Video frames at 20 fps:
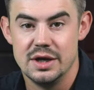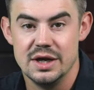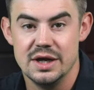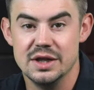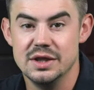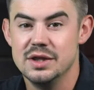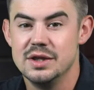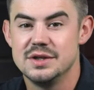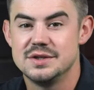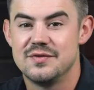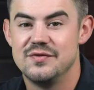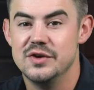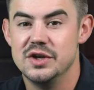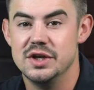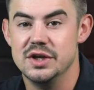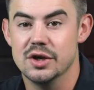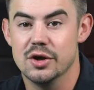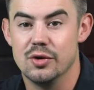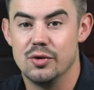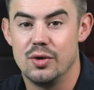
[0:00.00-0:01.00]
In this
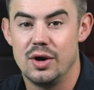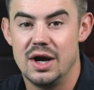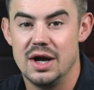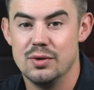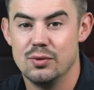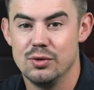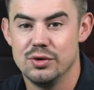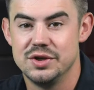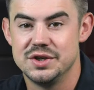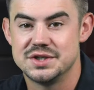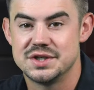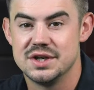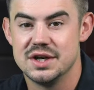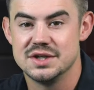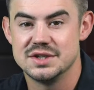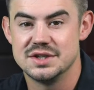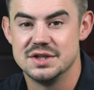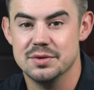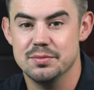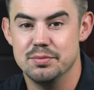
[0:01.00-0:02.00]
video, I will
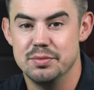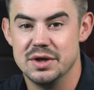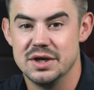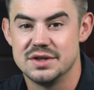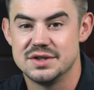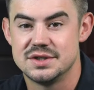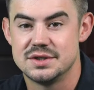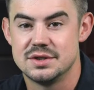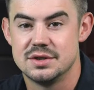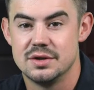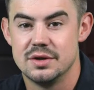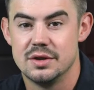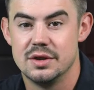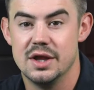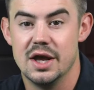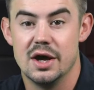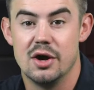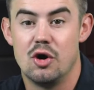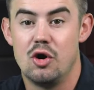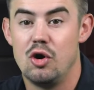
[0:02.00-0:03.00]
discuss the myths
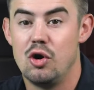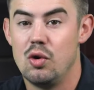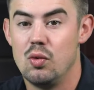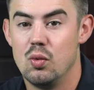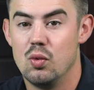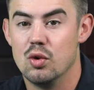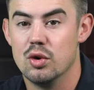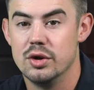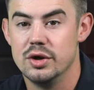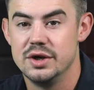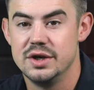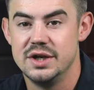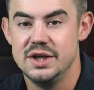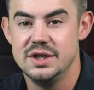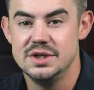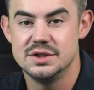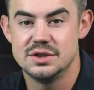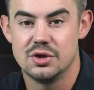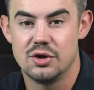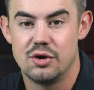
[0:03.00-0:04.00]
that all
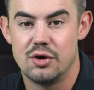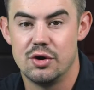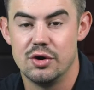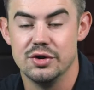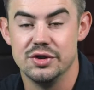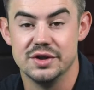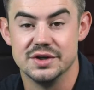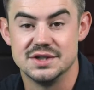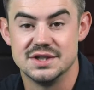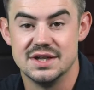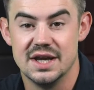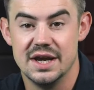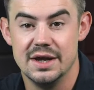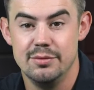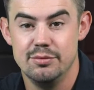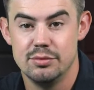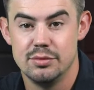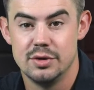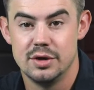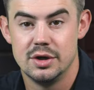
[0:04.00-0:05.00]
warranties are the
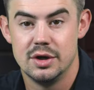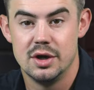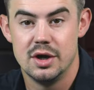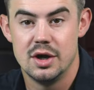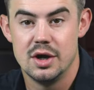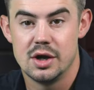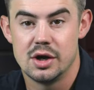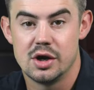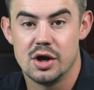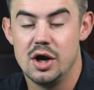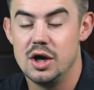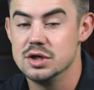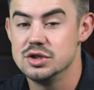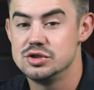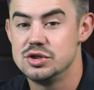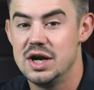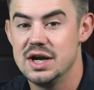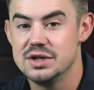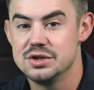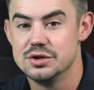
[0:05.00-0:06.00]
same,
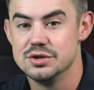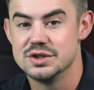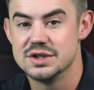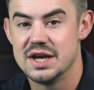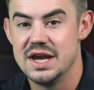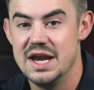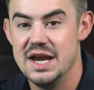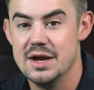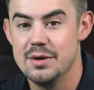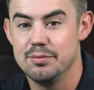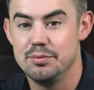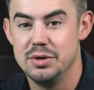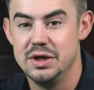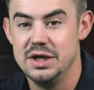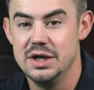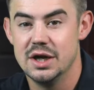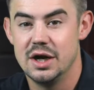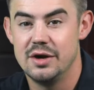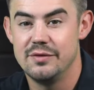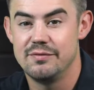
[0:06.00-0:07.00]
contractors can't
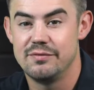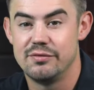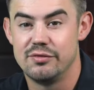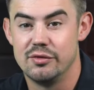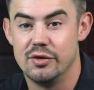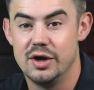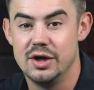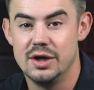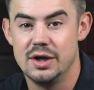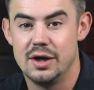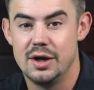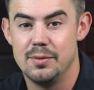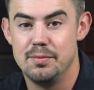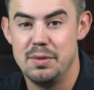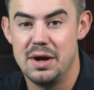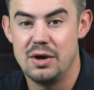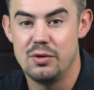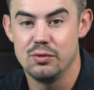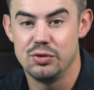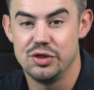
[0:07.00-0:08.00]
be upfront
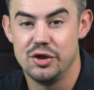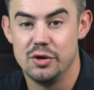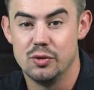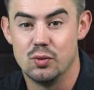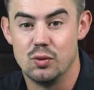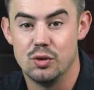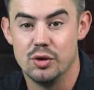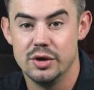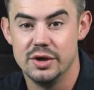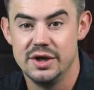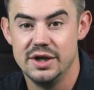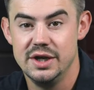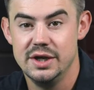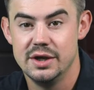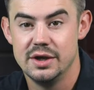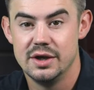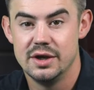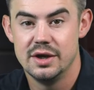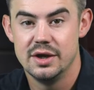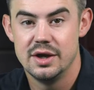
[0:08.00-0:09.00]
about their warranty,
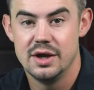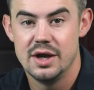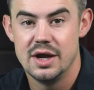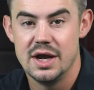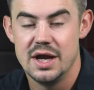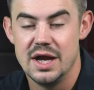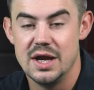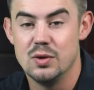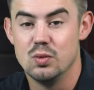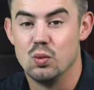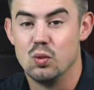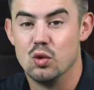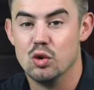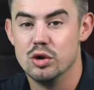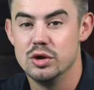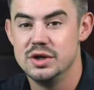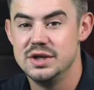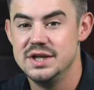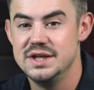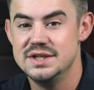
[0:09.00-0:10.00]
and
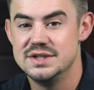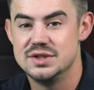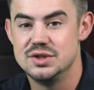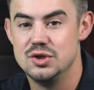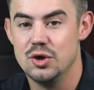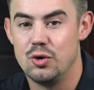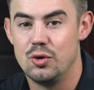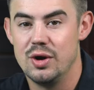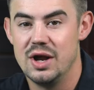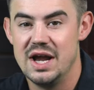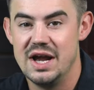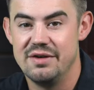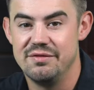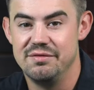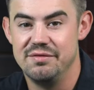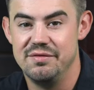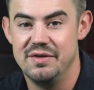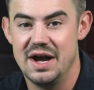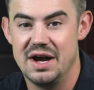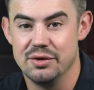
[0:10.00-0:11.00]
warranties don't
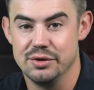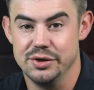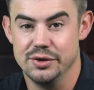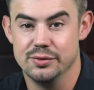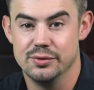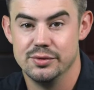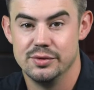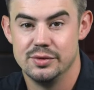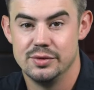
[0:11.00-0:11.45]
have value.